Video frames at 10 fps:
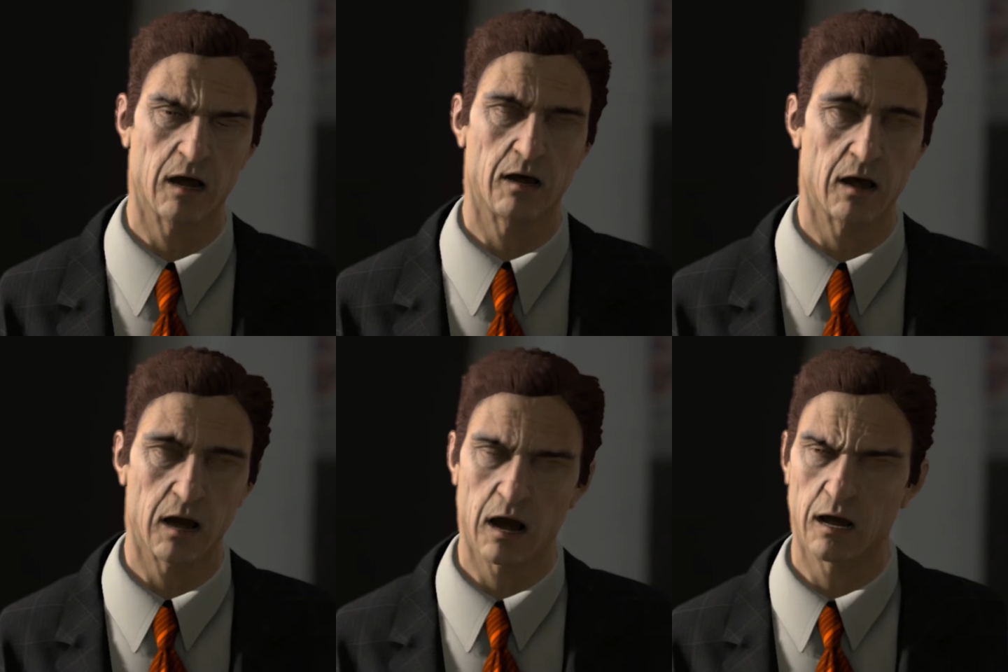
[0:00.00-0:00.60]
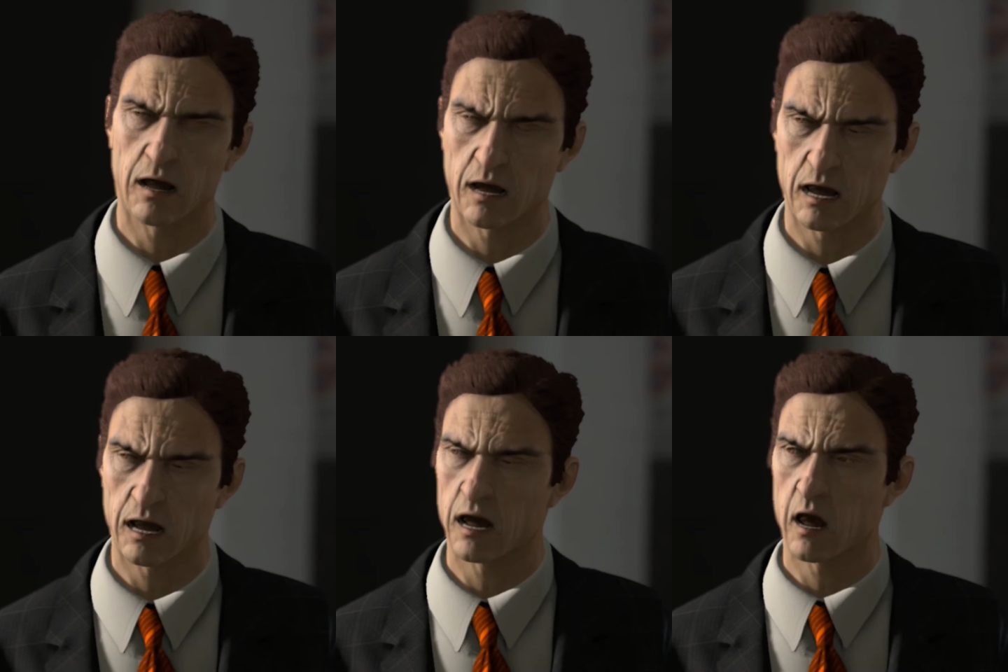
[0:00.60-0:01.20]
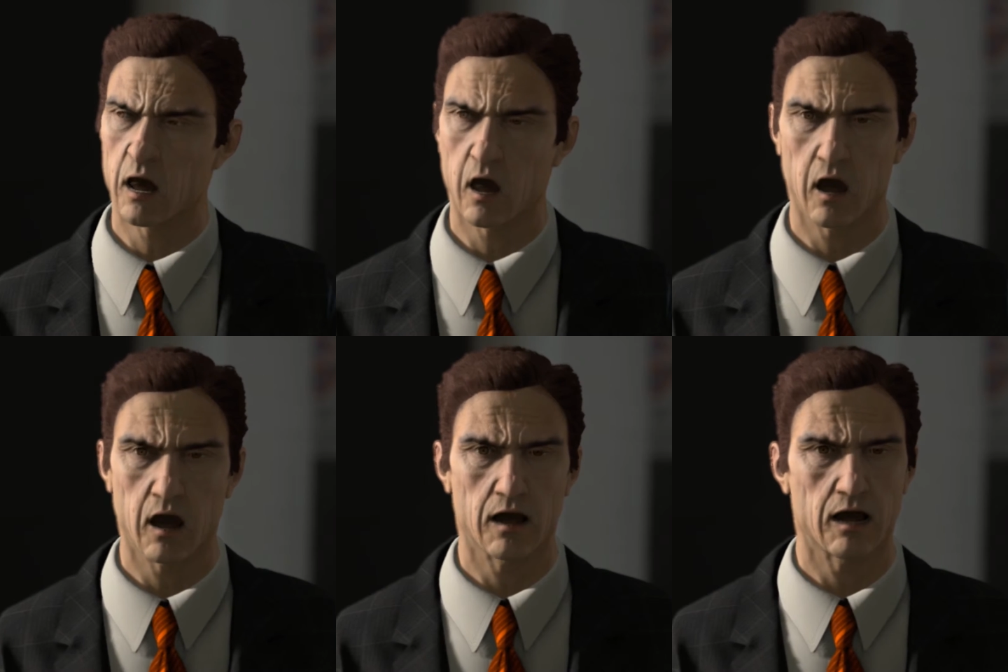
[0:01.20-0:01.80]
what's a good way to say
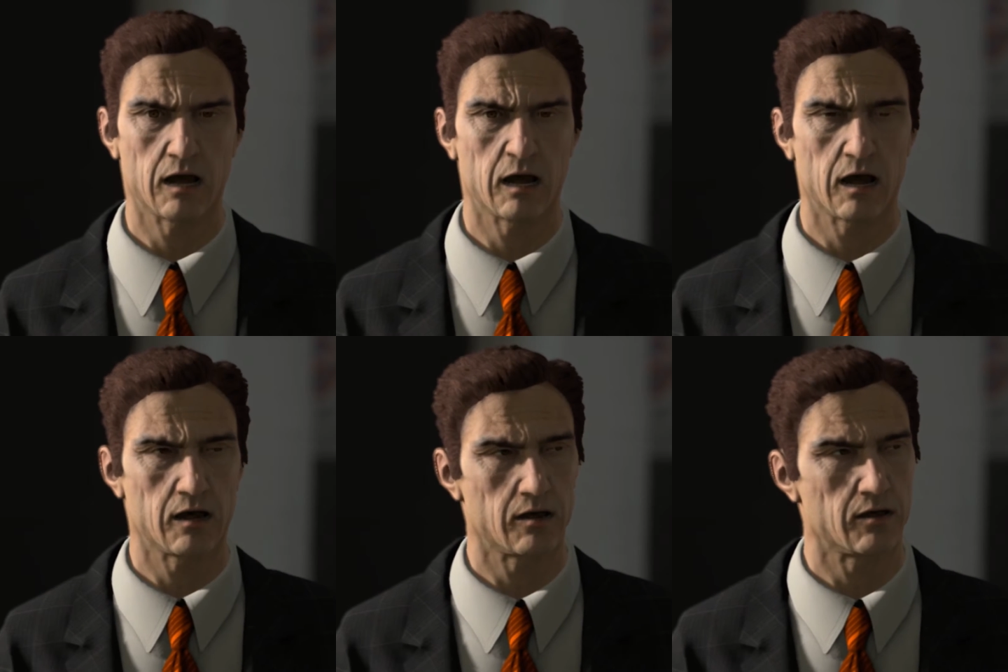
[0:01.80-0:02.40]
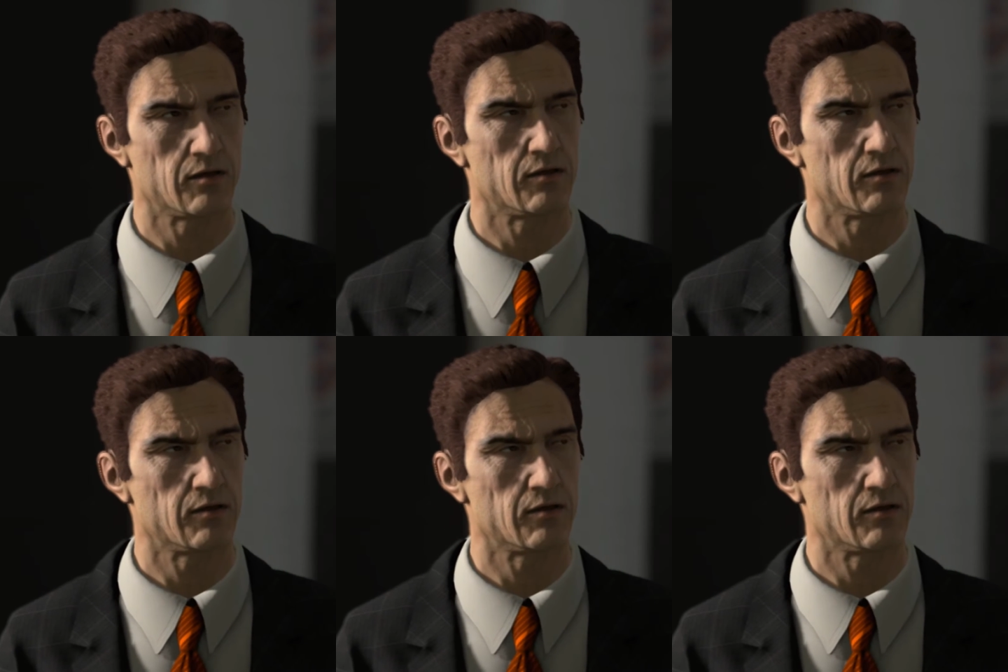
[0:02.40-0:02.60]
it? In your